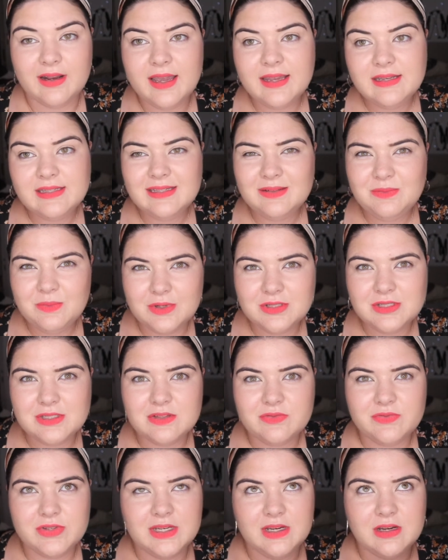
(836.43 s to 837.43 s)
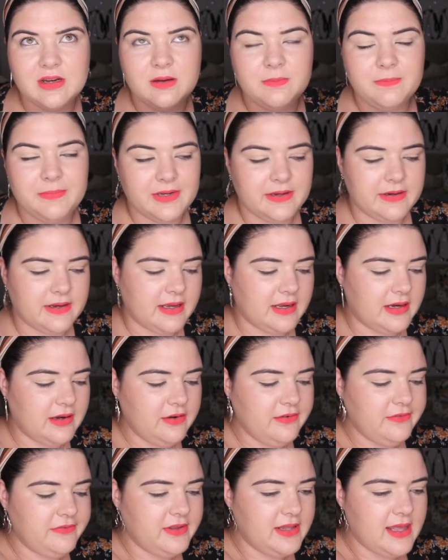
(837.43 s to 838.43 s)
I did watch the video, but I
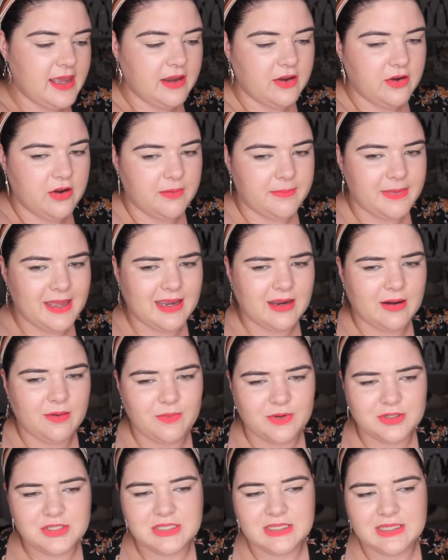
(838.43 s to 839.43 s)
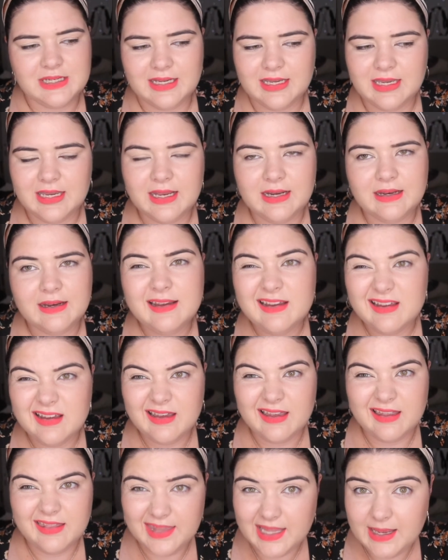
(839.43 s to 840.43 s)
don't feel like going back and watching it again,
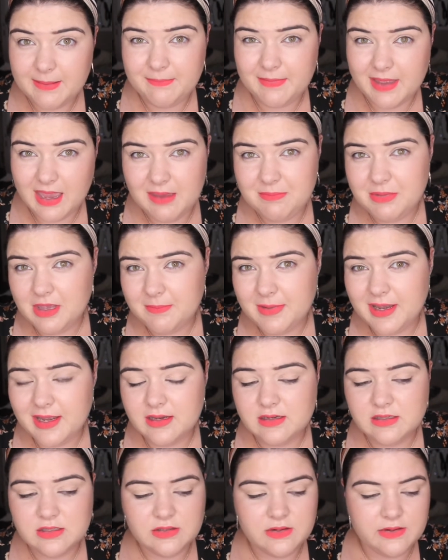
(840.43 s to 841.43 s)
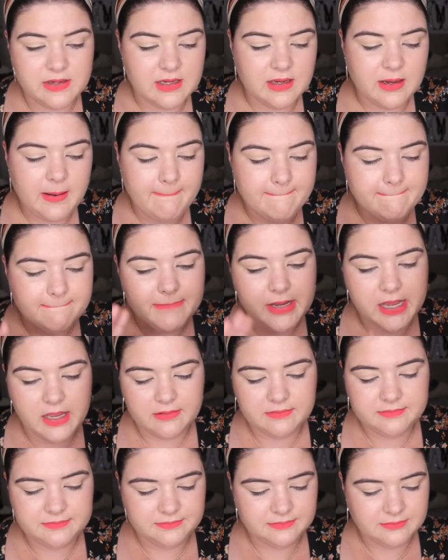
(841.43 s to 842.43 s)
and that may be my undoing,
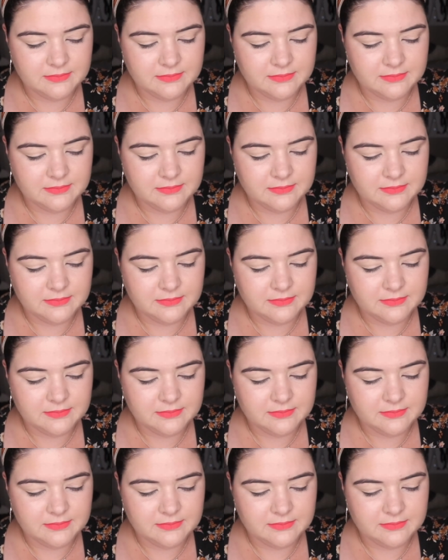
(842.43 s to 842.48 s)
but